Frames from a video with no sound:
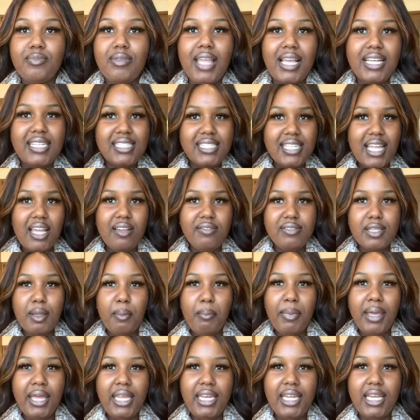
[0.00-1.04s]
save some
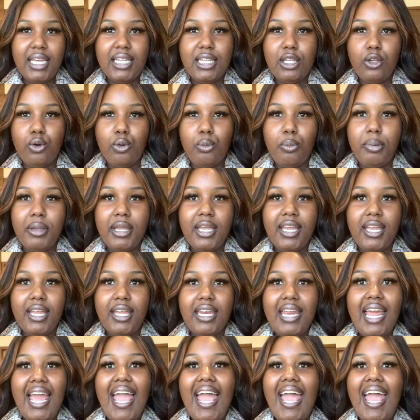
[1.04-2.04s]
money a little bit